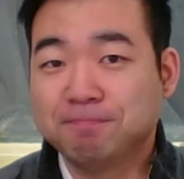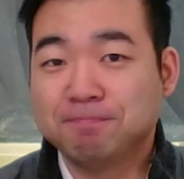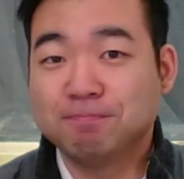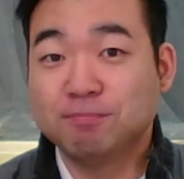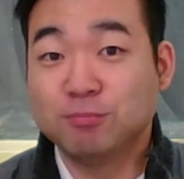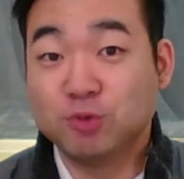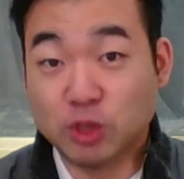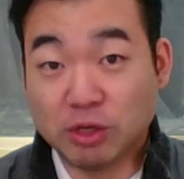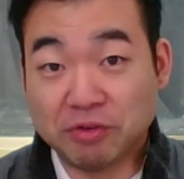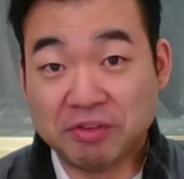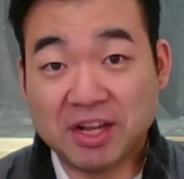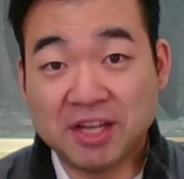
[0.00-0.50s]

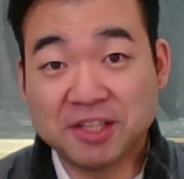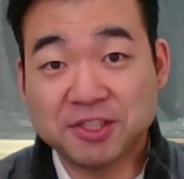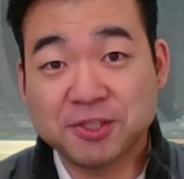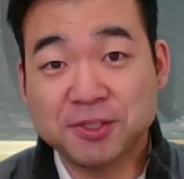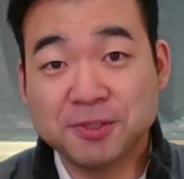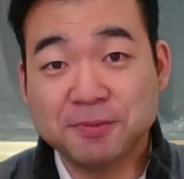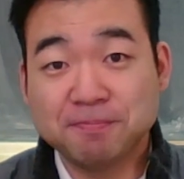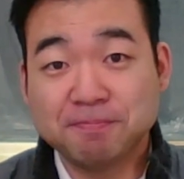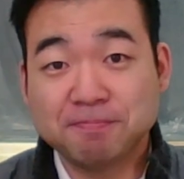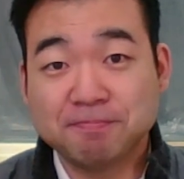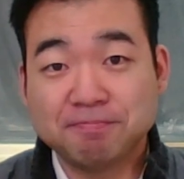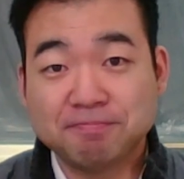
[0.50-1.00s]
You have an
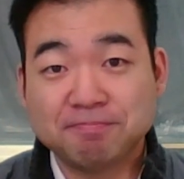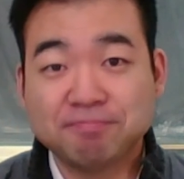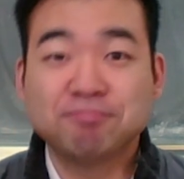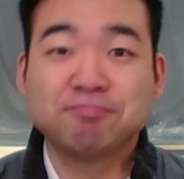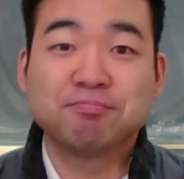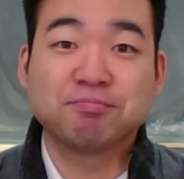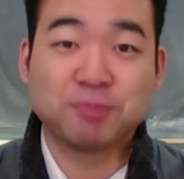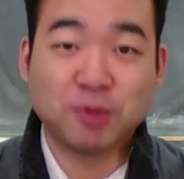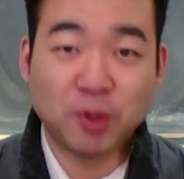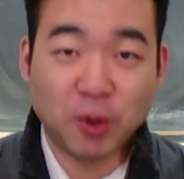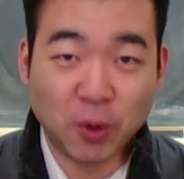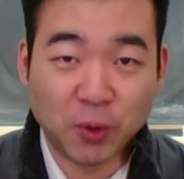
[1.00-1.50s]
answer?
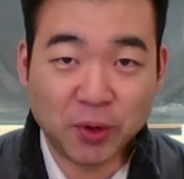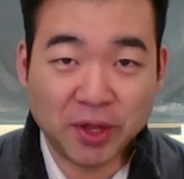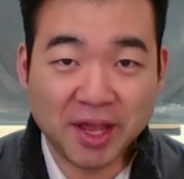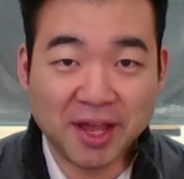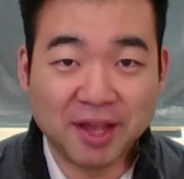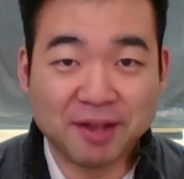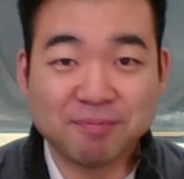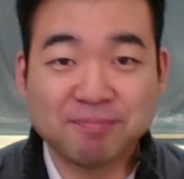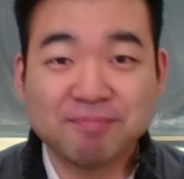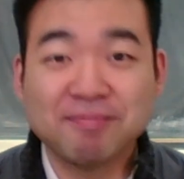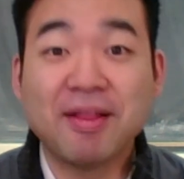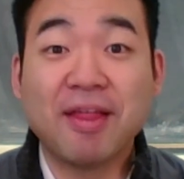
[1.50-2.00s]

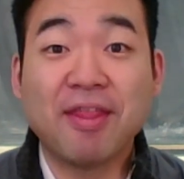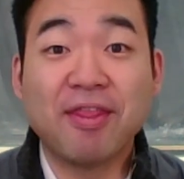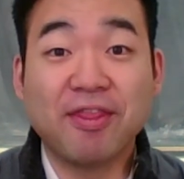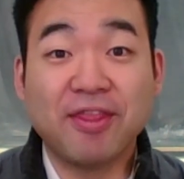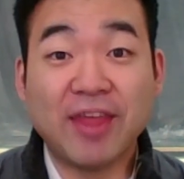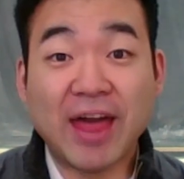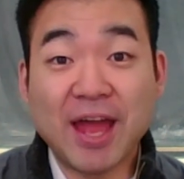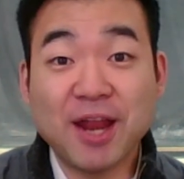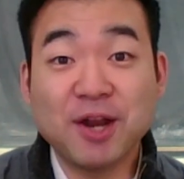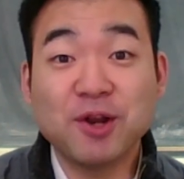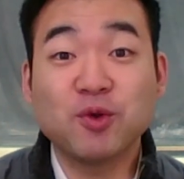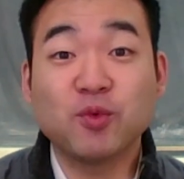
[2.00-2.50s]
Okay,
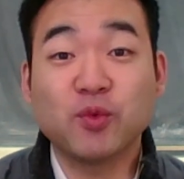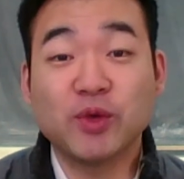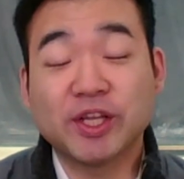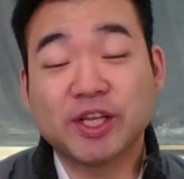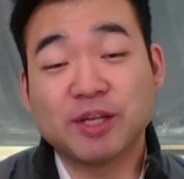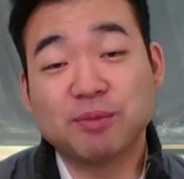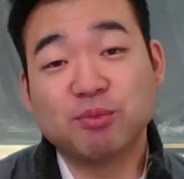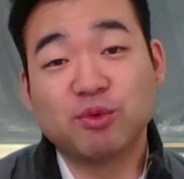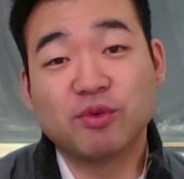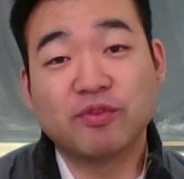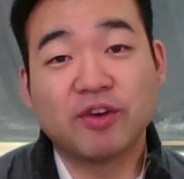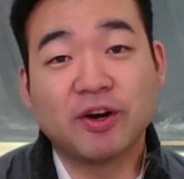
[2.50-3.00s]
then we can
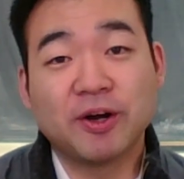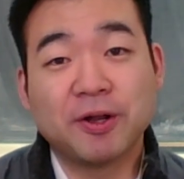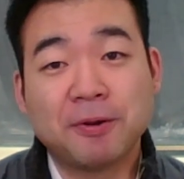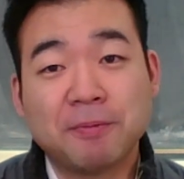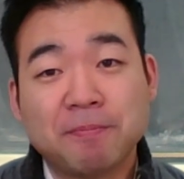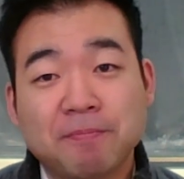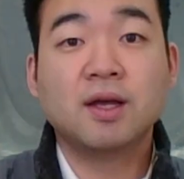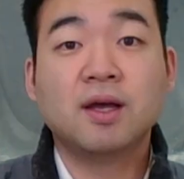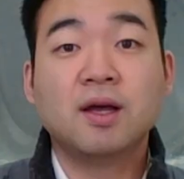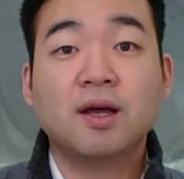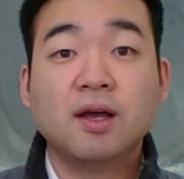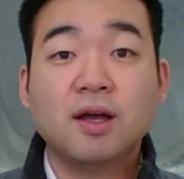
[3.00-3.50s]
move on.
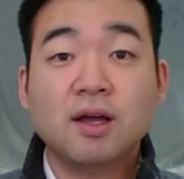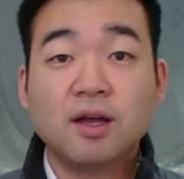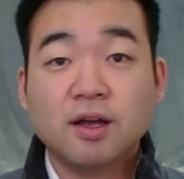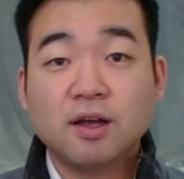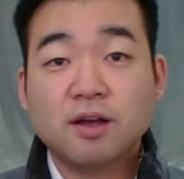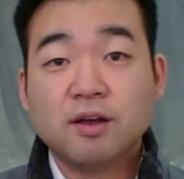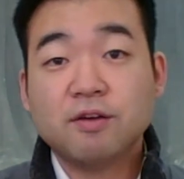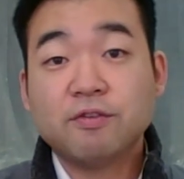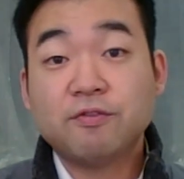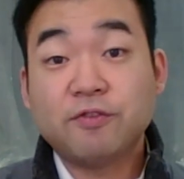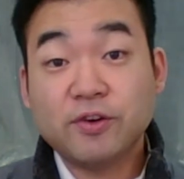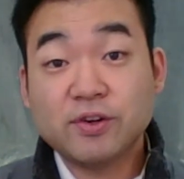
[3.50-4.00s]

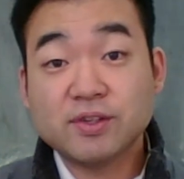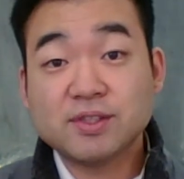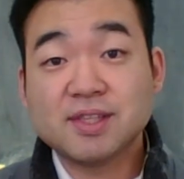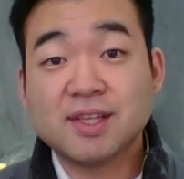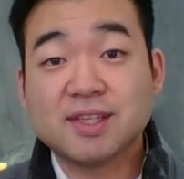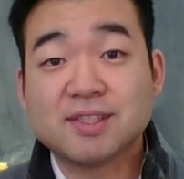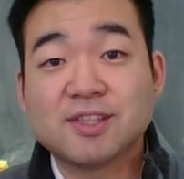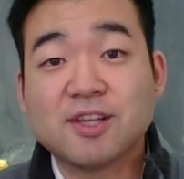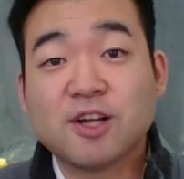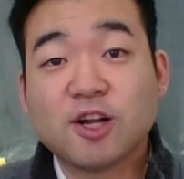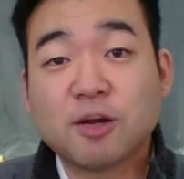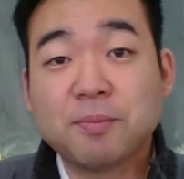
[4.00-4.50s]
First,
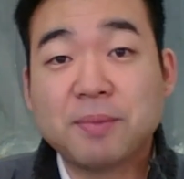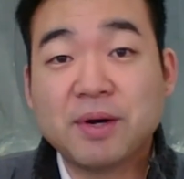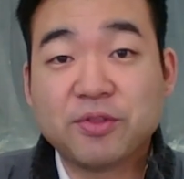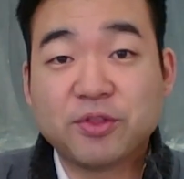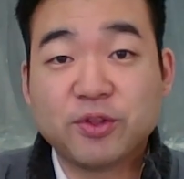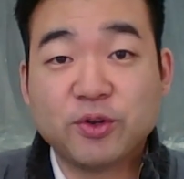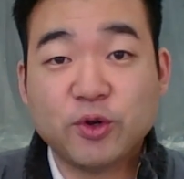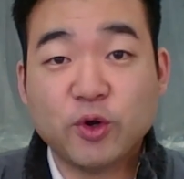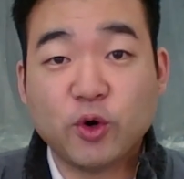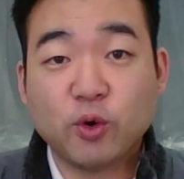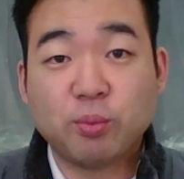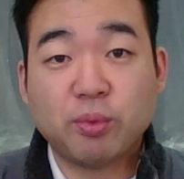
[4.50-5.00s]
let's talk about the
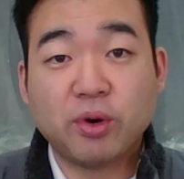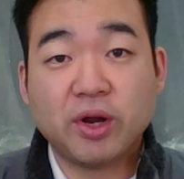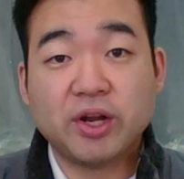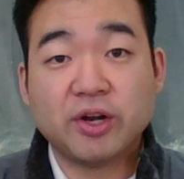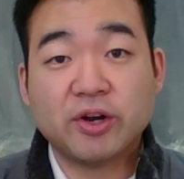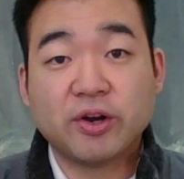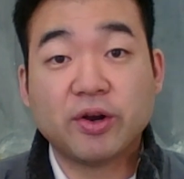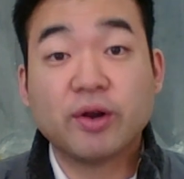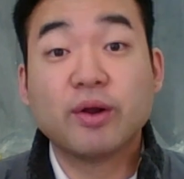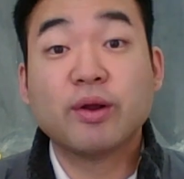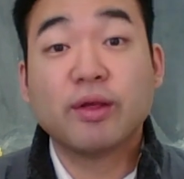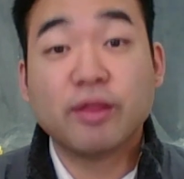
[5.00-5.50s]

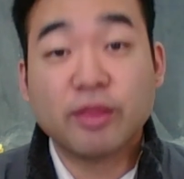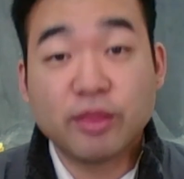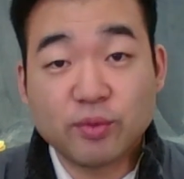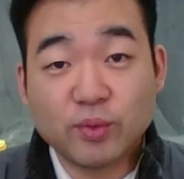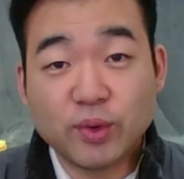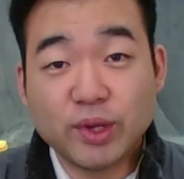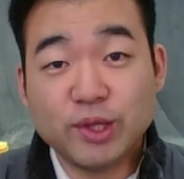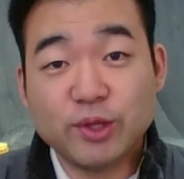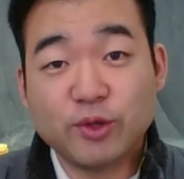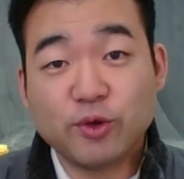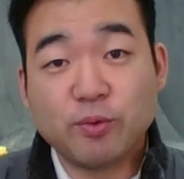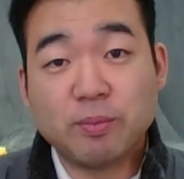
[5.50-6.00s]
no-brainer,
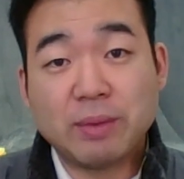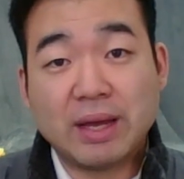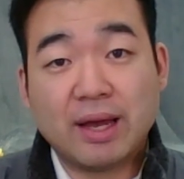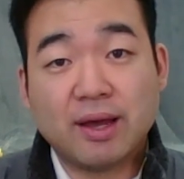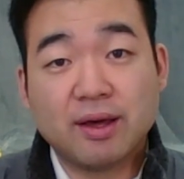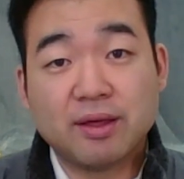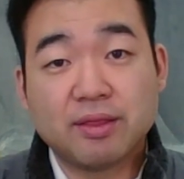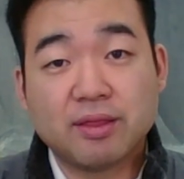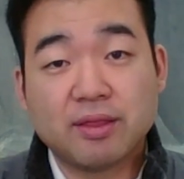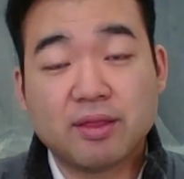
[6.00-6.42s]
3U math.